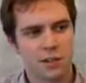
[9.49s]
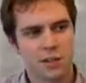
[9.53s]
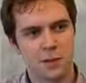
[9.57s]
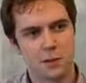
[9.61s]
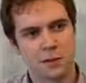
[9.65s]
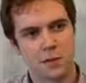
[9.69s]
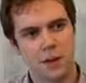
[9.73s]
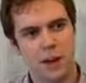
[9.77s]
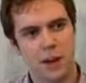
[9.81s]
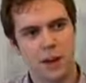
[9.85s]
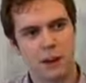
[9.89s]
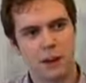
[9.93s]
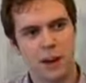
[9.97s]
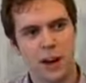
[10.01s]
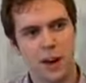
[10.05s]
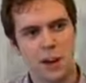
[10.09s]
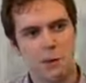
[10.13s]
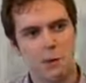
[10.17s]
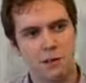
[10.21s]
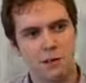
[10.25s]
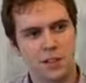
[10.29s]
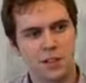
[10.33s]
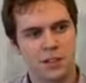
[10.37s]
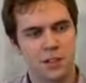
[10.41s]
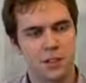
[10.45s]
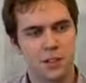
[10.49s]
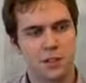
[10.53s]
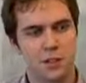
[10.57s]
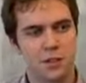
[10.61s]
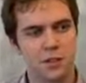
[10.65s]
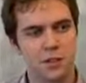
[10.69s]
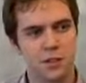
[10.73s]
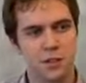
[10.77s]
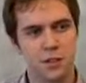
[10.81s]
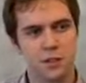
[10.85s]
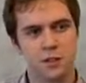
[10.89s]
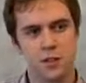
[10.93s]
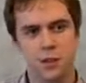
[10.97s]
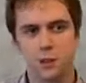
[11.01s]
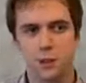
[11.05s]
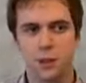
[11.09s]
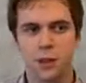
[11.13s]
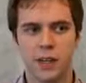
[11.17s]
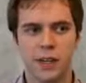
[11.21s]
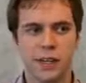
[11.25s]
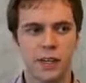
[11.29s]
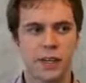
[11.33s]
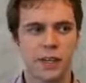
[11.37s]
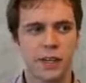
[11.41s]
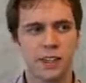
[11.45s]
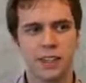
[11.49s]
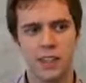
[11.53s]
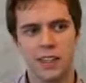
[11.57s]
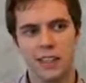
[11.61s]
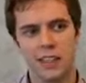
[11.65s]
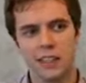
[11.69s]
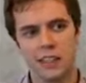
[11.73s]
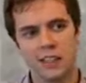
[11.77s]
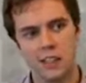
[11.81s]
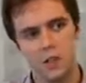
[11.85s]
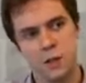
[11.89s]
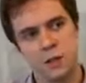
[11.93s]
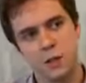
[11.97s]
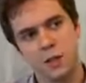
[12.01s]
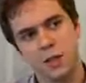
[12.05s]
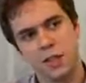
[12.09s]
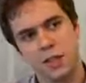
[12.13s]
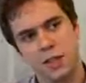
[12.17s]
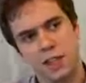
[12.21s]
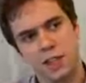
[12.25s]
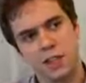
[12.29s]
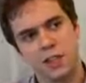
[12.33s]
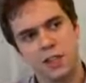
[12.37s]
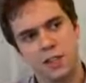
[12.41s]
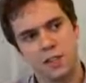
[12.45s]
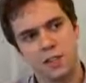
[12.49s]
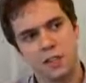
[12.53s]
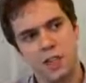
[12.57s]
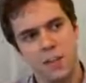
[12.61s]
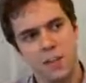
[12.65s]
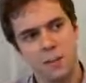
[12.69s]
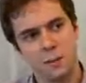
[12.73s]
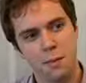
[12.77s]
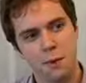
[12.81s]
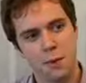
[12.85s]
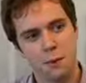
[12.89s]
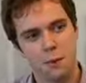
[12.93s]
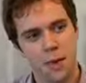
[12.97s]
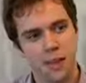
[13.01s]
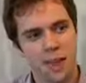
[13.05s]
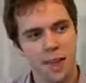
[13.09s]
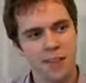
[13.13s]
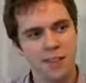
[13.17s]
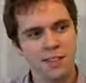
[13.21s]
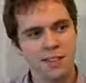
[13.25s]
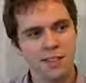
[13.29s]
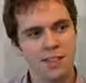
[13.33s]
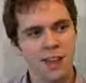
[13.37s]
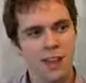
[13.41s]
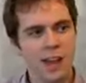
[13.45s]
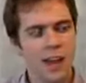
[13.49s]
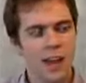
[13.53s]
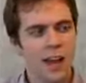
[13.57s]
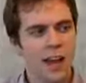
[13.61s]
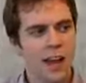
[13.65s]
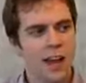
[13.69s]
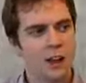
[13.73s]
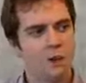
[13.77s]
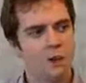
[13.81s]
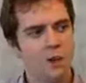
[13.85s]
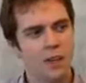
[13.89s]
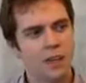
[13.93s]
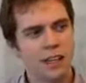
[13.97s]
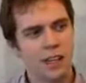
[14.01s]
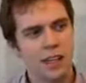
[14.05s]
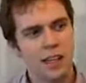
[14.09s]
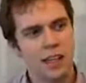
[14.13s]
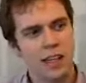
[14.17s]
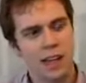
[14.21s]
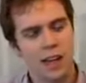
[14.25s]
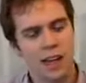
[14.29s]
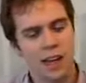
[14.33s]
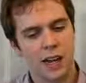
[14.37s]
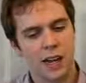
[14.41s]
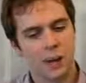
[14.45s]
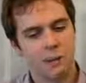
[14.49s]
is a program for students who have completed at least 2 years of the MBBS, and really